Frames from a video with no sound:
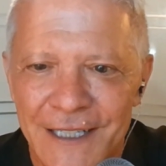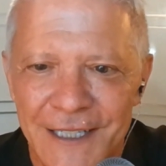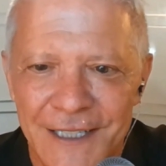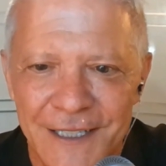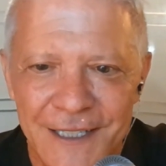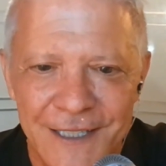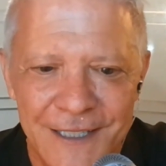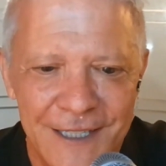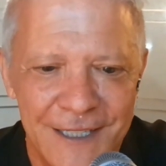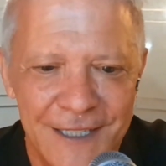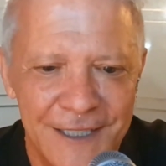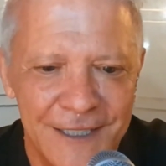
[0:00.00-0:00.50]

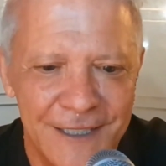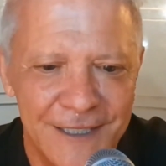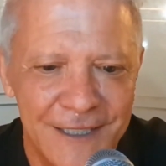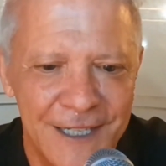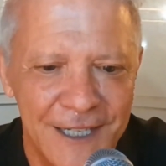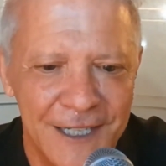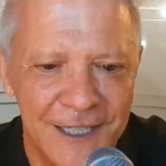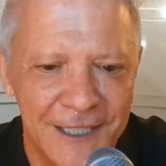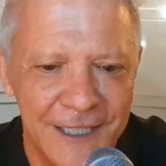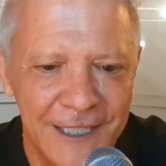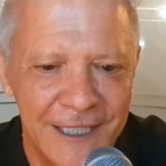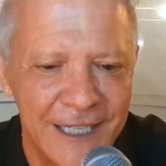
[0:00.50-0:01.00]
Is
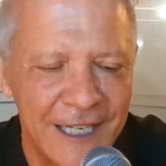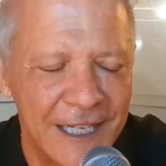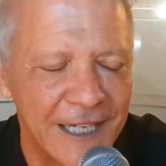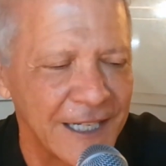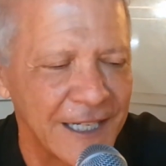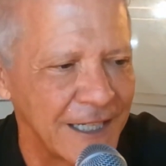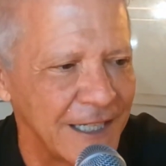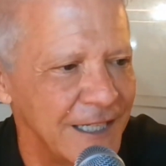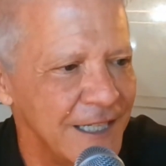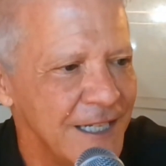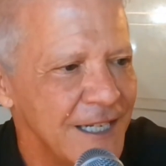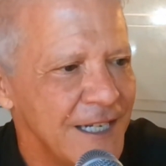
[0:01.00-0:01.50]
kind of
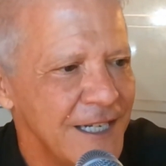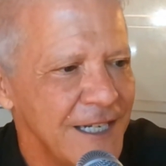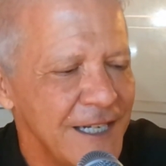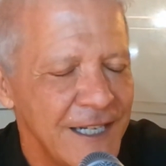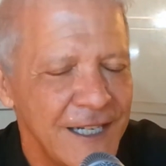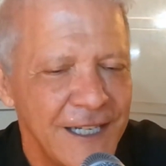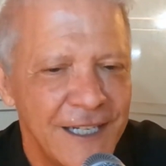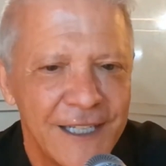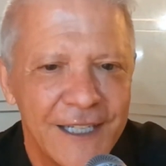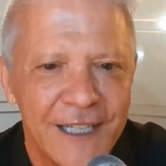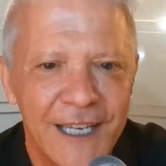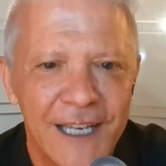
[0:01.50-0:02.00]
getting
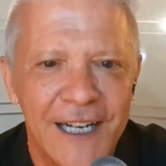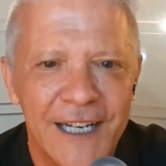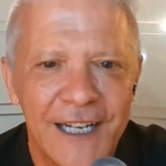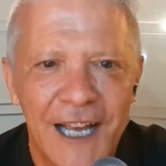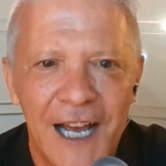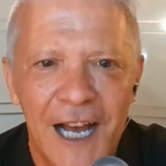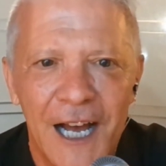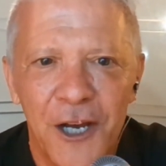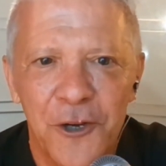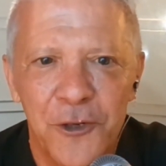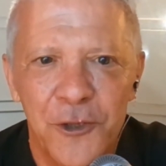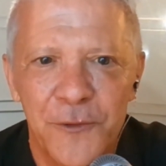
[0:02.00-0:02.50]

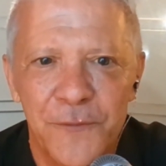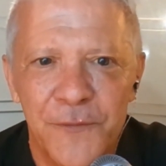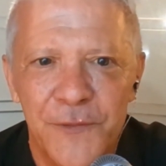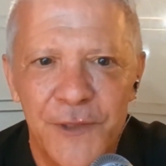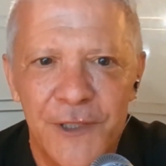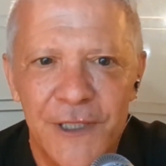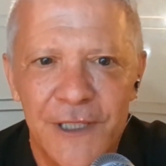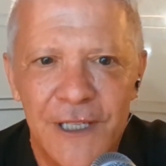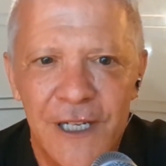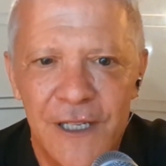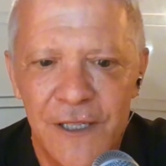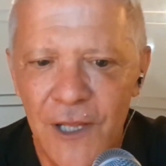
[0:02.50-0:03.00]
out of
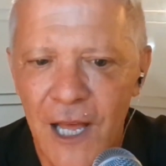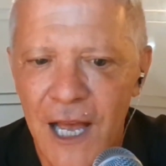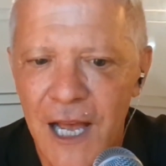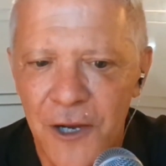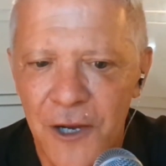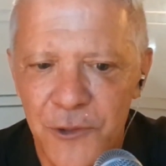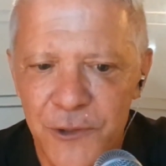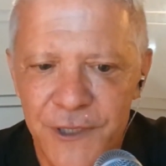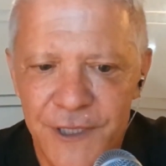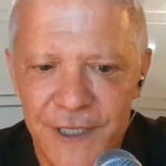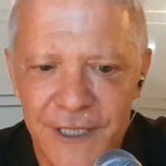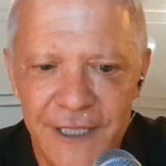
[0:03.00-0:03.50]
the
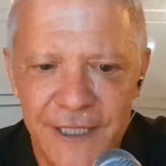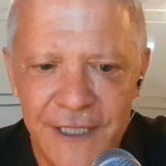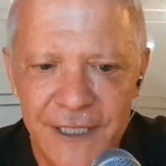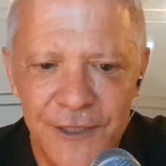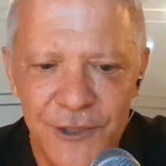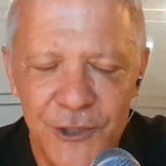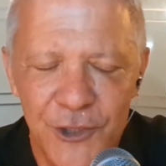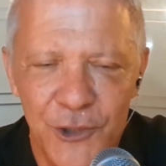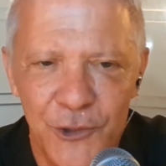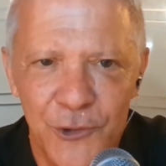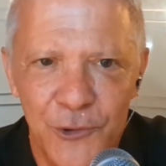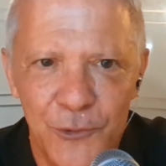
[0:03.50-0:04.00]
clouds and
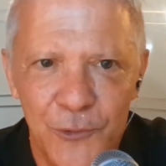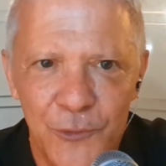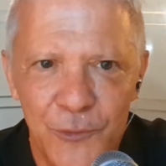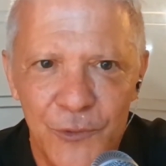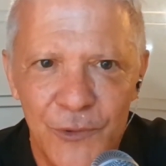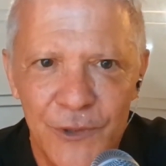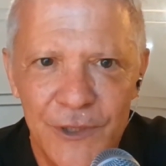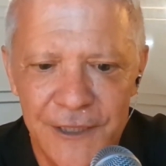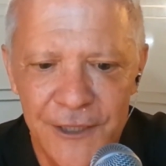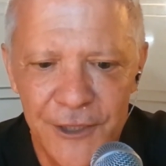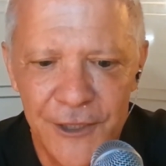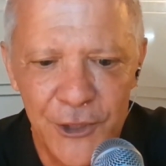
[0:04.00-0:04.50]
into
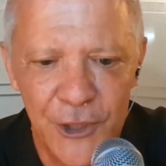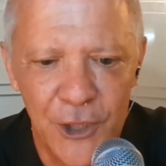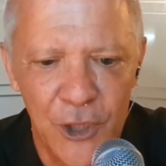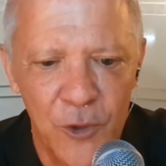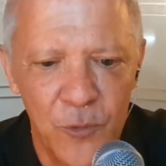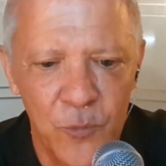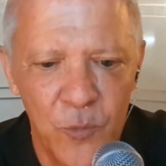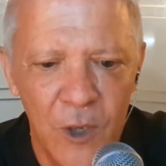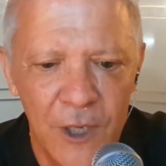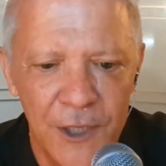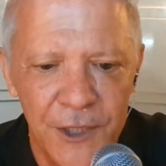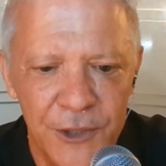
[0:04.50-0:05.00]

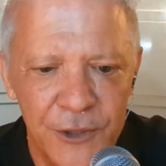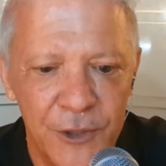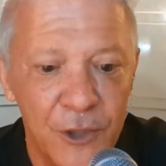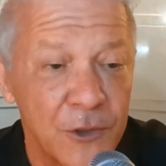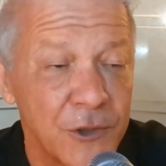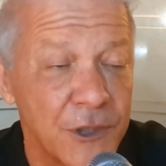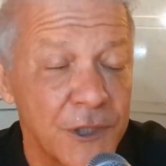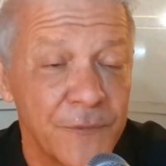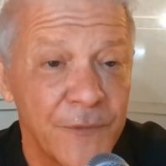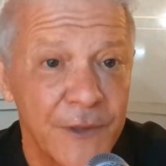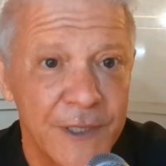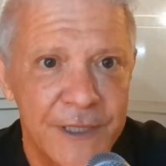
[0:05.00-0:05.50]
what
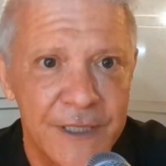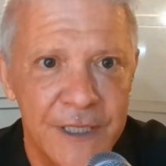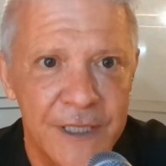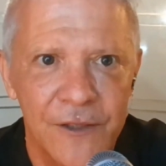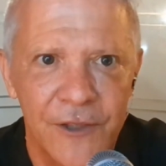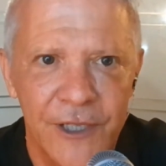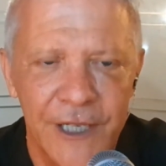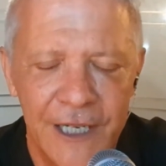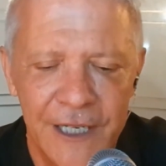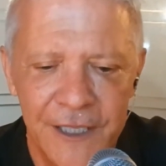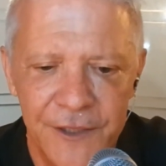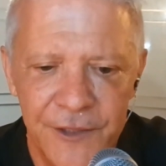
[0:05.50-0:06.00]
those of us
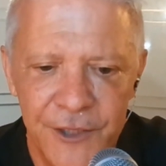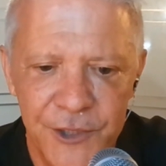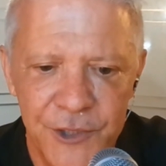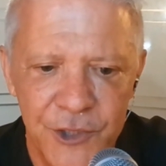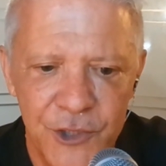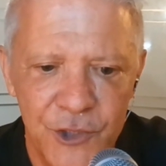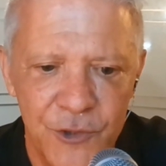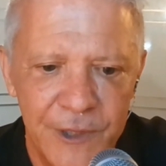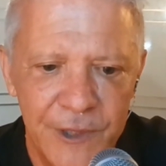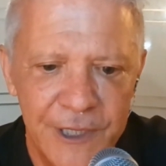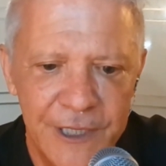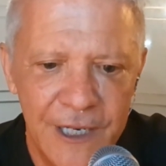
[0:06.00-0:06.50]
selling on the
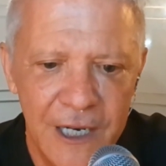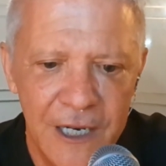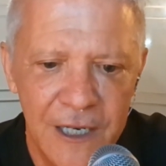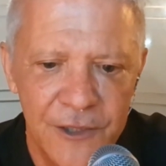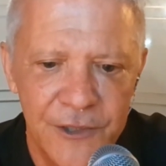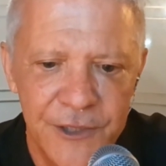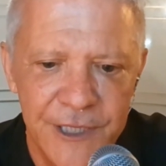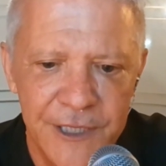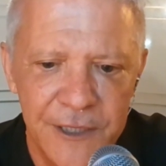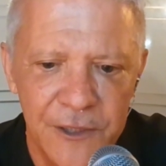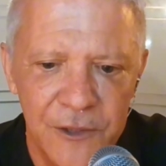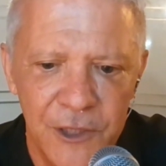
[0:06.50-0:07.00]
street are
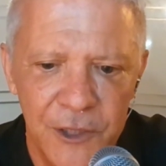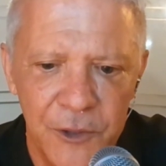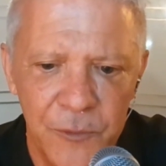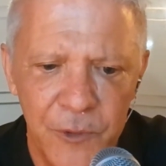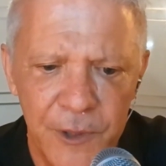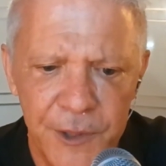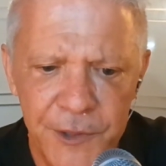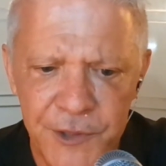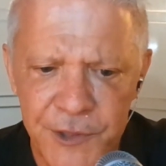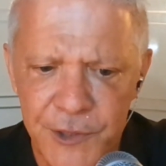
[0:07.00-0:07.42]
dealing with.